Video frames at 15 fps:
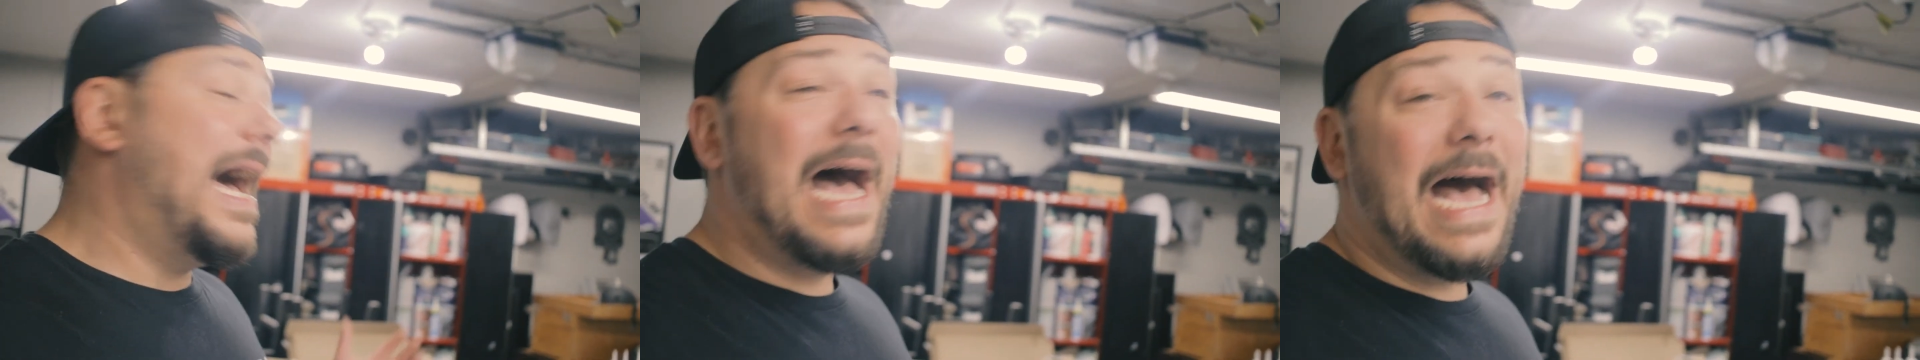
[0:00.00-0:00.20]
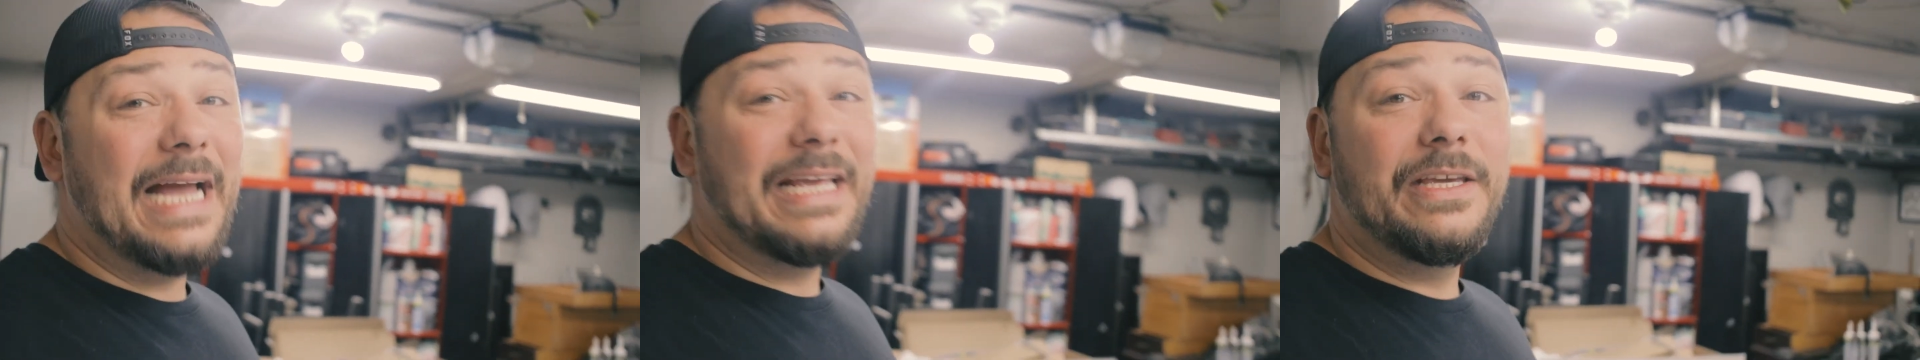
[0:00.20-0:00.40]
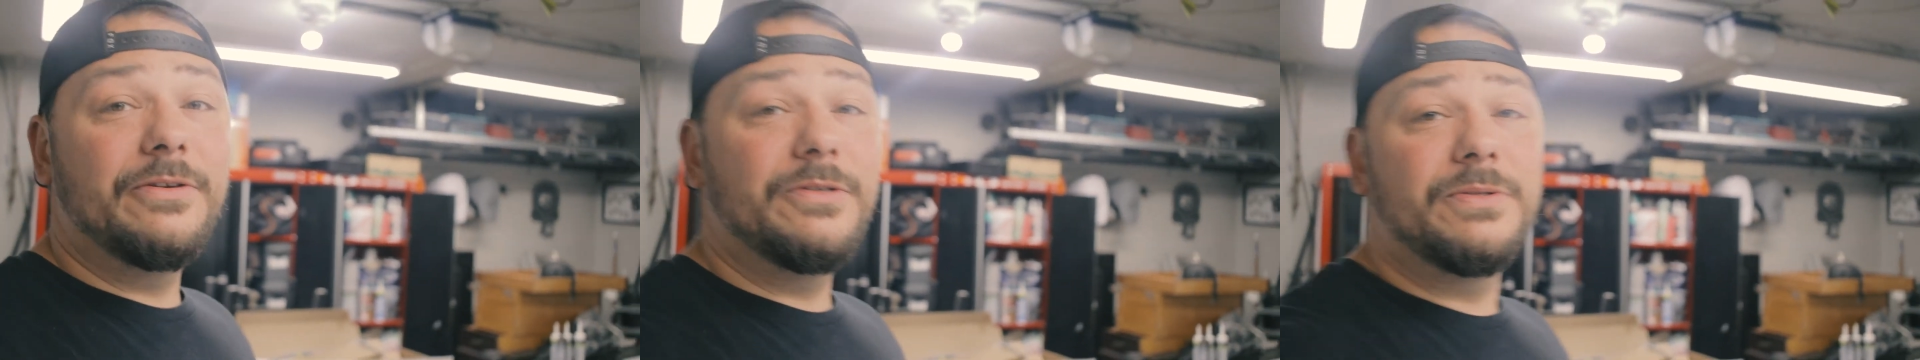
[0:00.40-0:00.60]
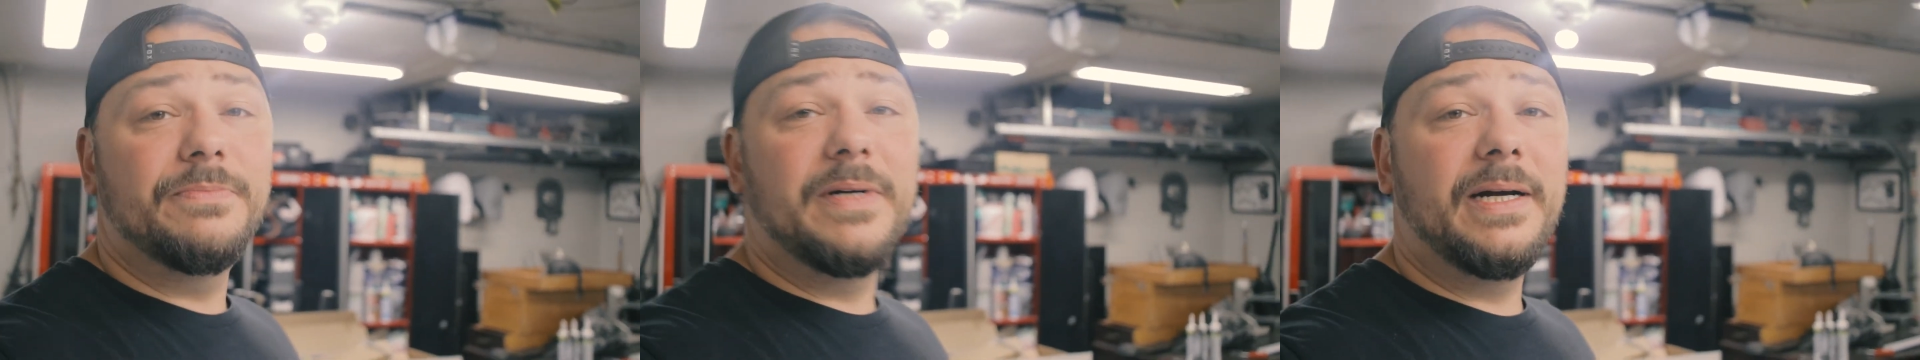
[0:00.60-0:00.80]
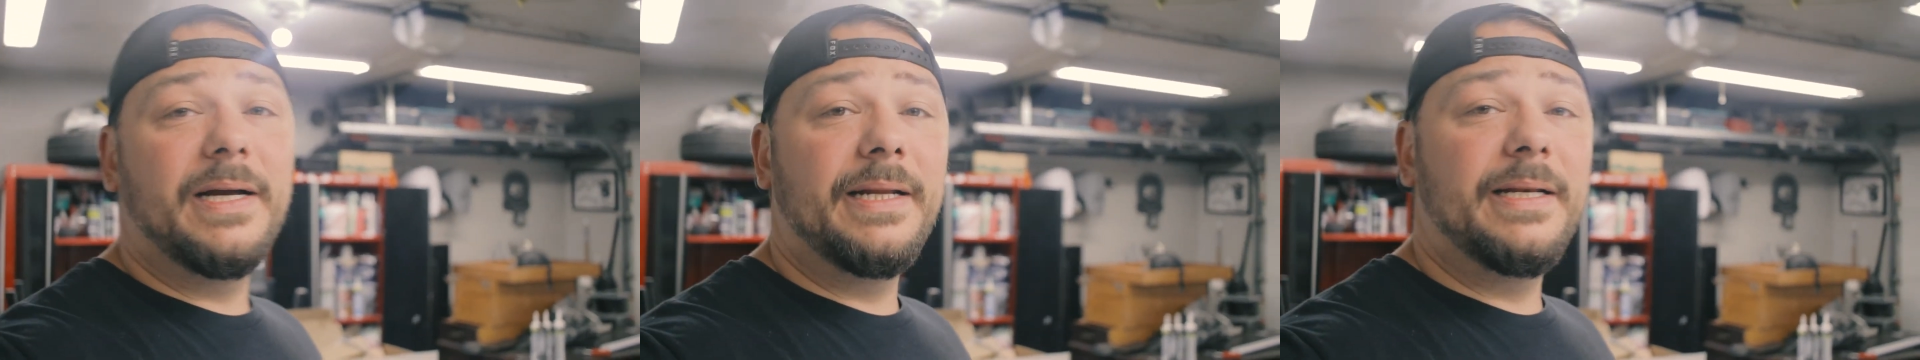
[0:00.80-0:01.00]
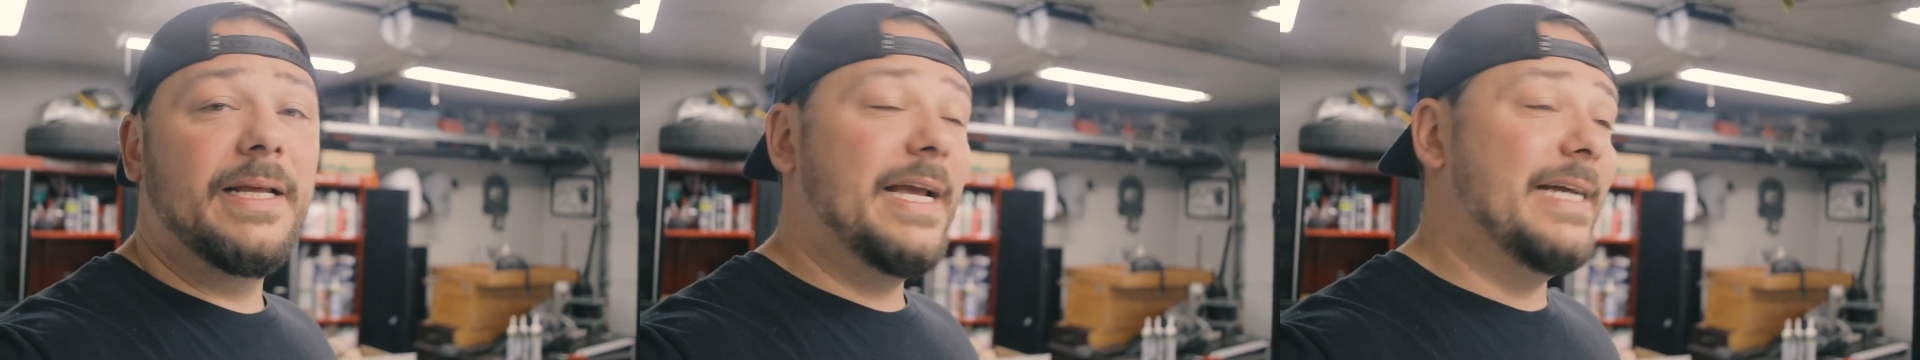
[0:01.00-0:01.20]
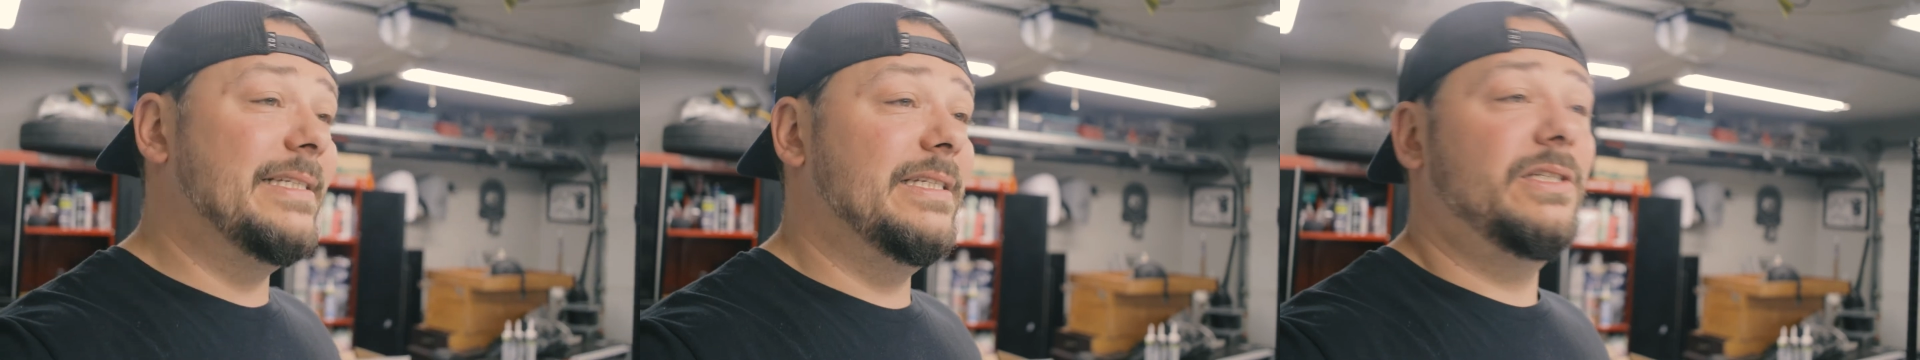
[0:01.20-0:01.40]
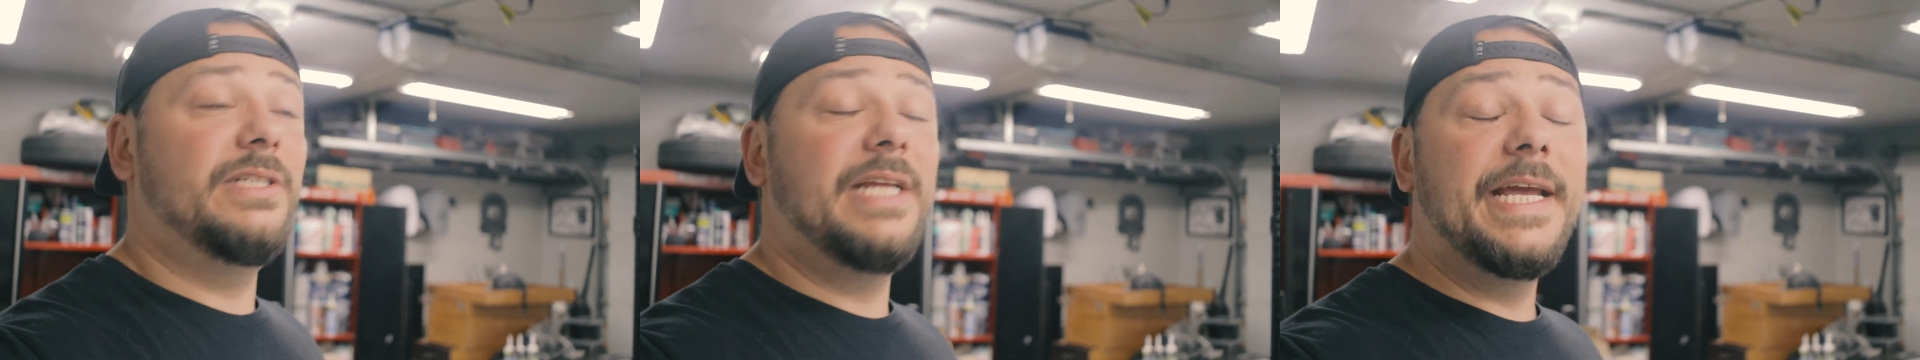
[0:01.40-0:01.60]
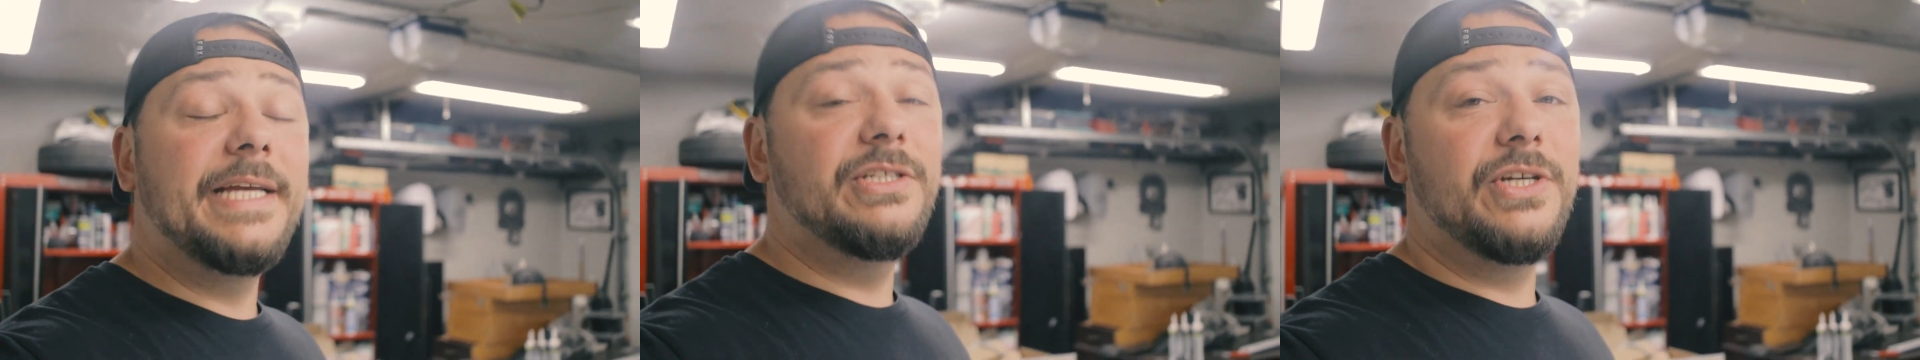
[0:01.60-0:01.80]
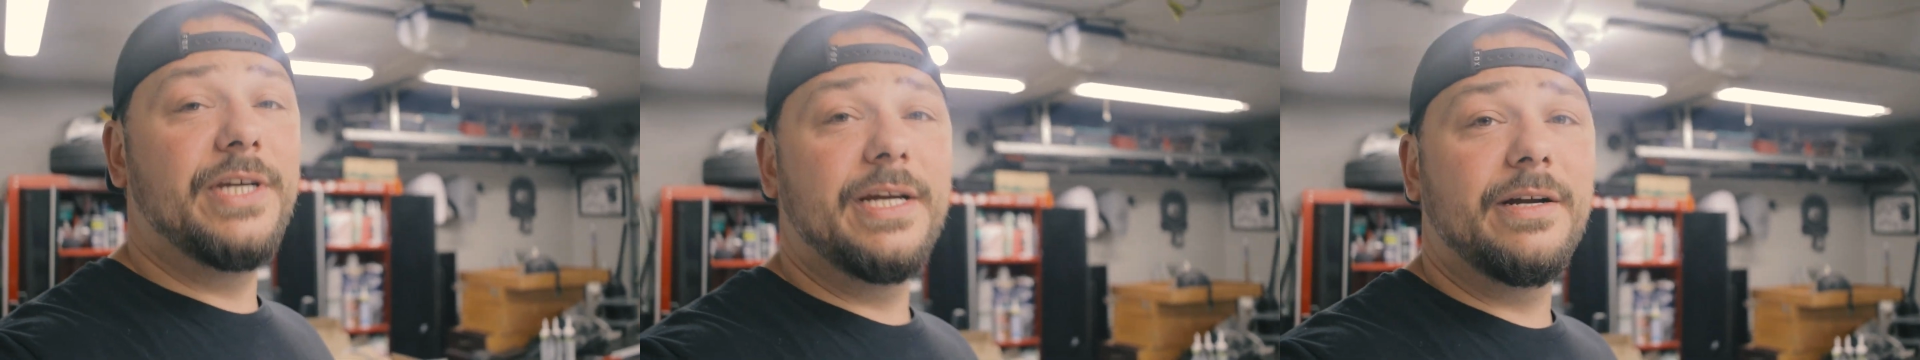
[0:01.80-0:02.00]
I use mine as a
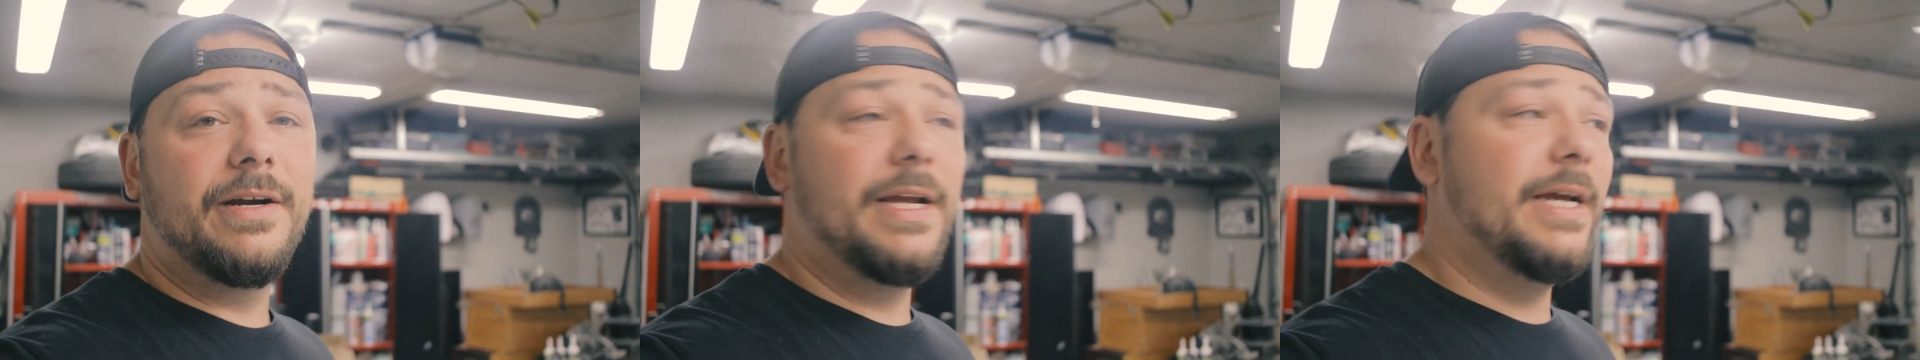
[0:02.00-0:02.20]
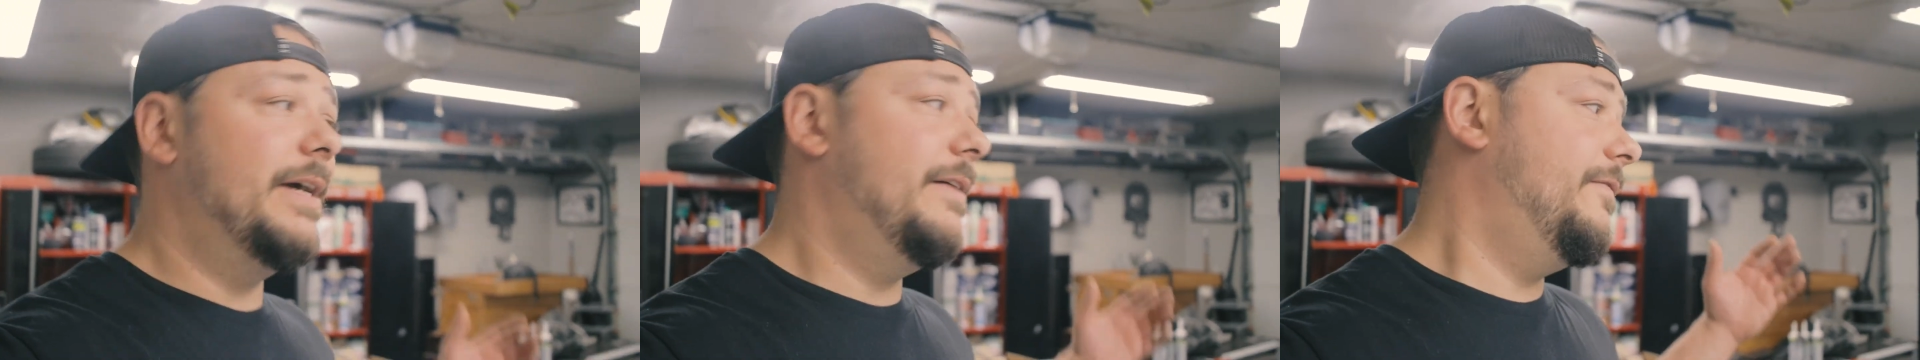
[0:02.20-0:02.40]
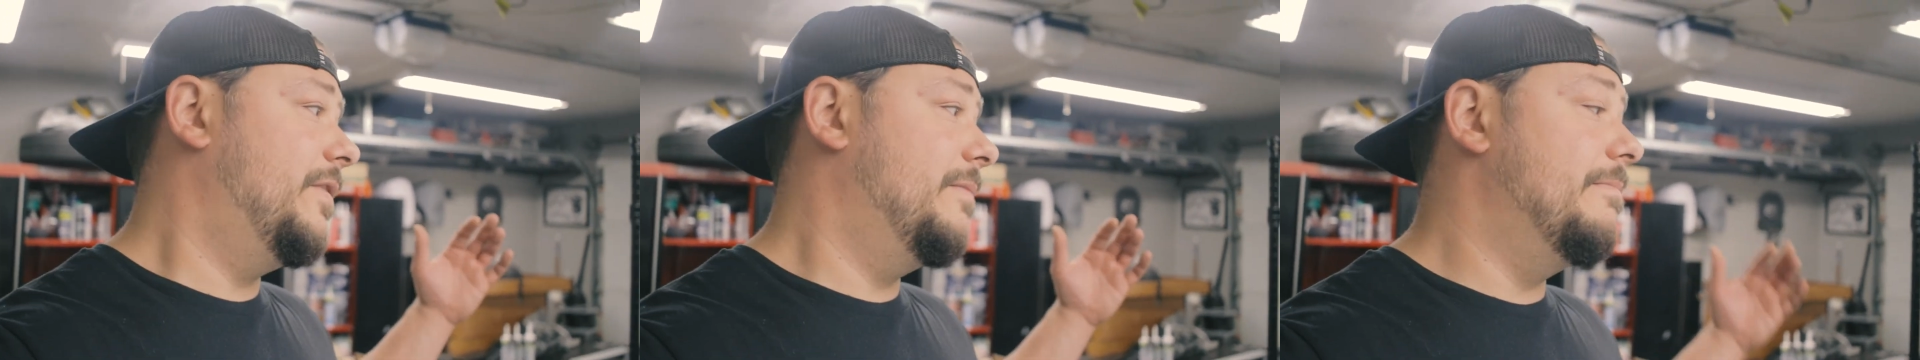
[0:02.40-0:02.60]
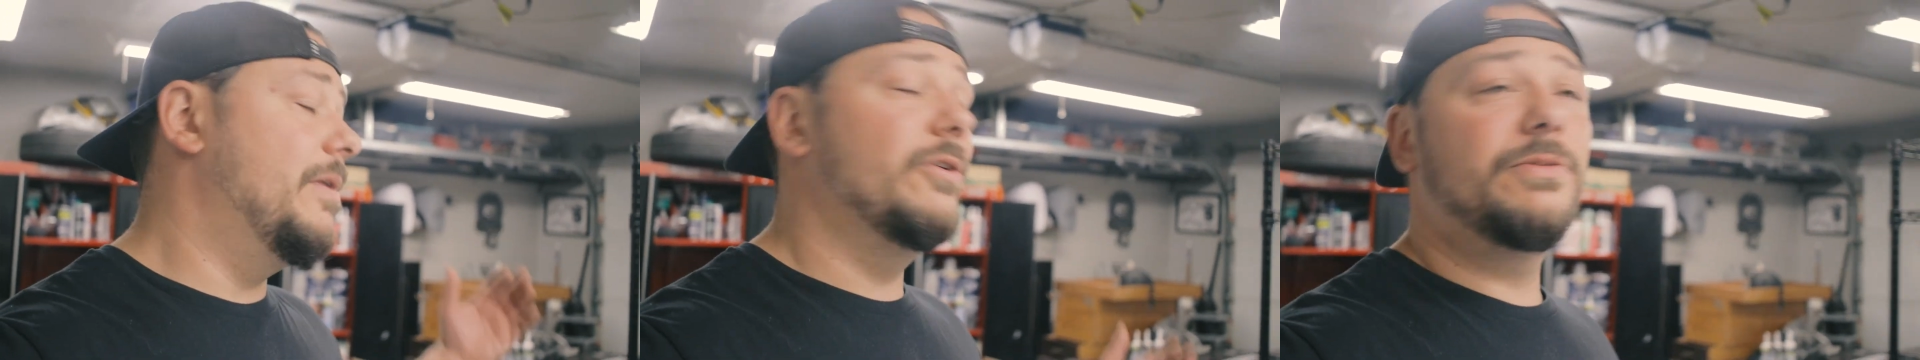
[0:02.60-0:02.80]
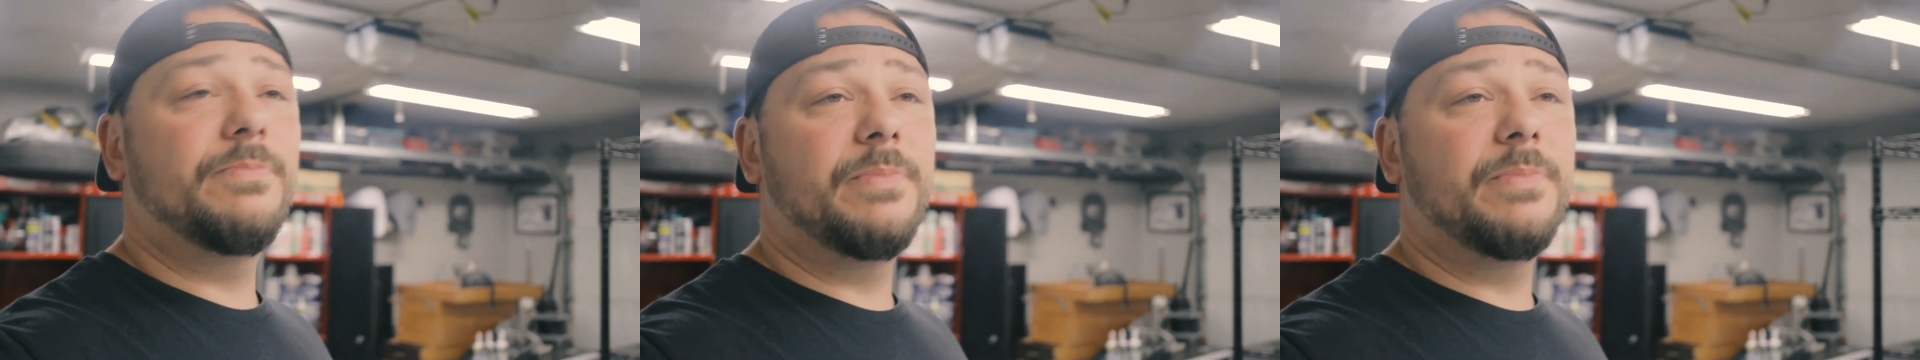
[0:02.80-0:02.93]
staging area for most